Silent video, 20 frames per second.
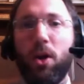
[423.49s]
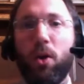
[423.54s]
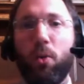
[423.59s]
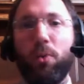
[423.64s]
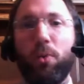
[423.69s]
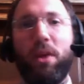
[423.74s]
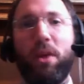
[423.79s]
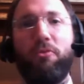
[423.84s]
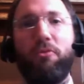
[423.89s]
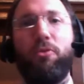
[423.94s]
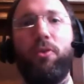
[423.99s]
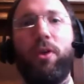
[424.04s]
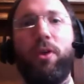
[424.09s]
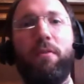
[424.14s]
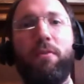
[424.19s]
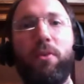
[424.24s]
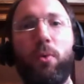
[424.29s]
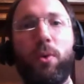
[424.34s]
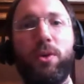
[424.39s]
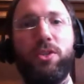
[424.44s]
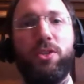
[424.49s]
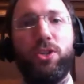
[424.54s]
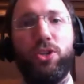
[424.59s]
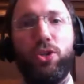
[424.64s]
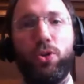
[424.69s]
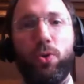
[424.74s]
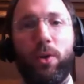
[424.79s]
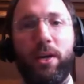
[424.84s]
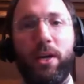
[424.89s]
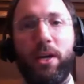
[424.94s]
We'd love for everyone to
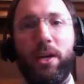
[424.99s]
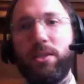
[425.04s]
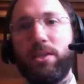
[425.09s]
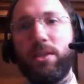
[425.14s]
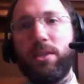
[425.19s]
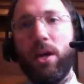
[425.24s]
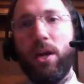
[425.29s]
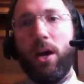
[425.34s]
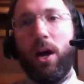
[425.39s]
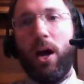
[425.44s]
join us,